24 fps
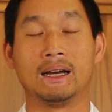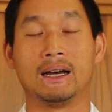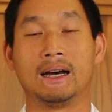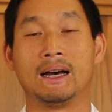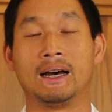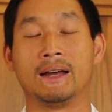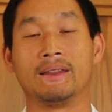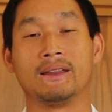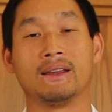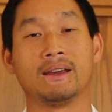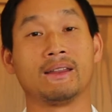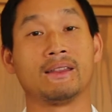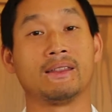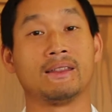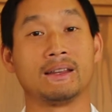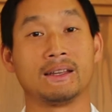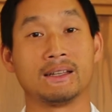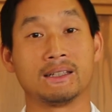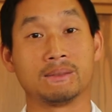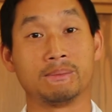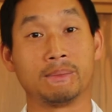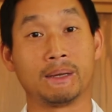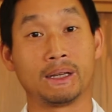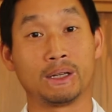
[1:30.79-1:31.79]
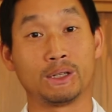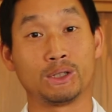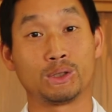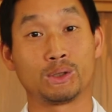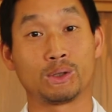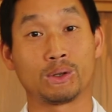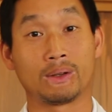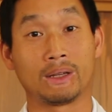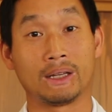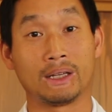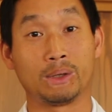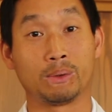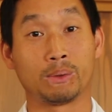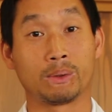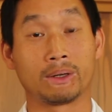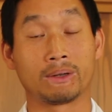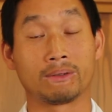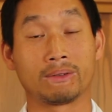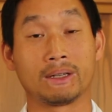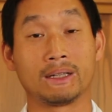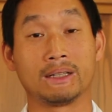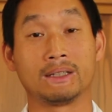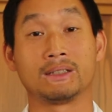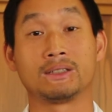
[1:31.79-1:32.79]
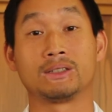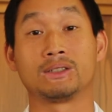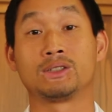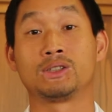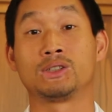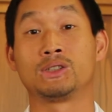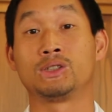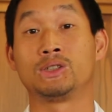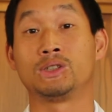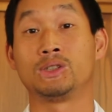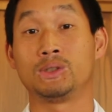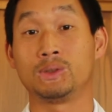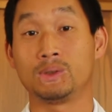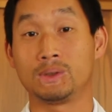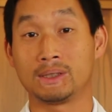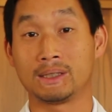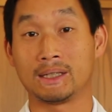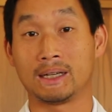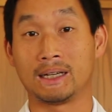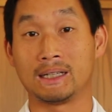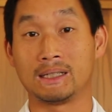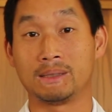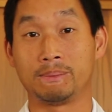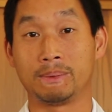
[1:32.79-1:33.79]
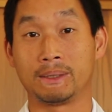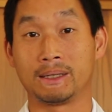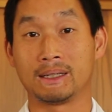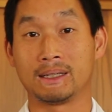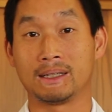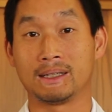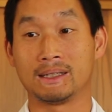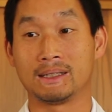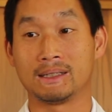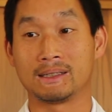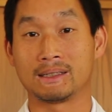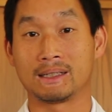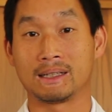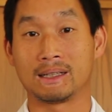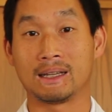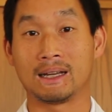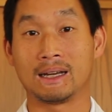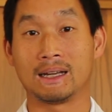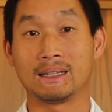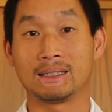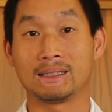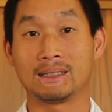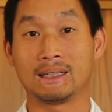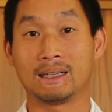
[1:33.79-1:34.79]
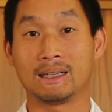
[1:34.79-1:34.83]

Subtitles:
The other thing is making sure that you're wearing right shoe size, because a lot of